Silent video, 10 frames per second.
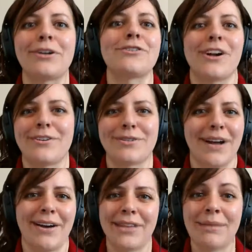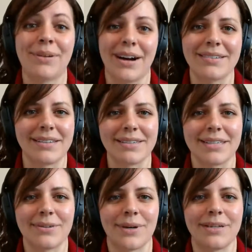in charge of how that process
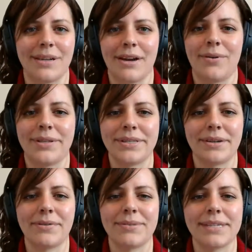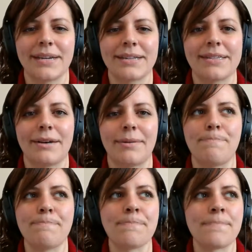is going to go. And so setting
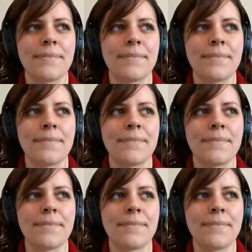some,